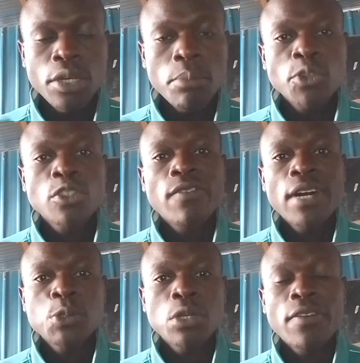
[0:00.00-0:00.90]
Most of
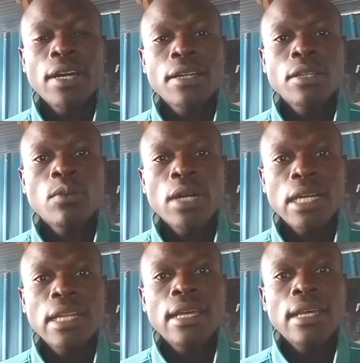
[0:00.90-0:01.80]
us, we have heard the word
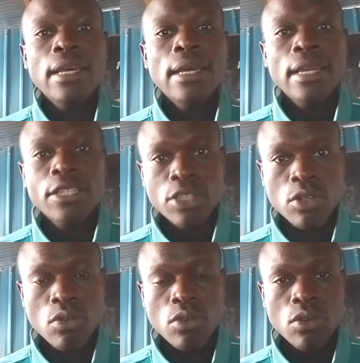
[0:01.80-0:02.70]
electrical.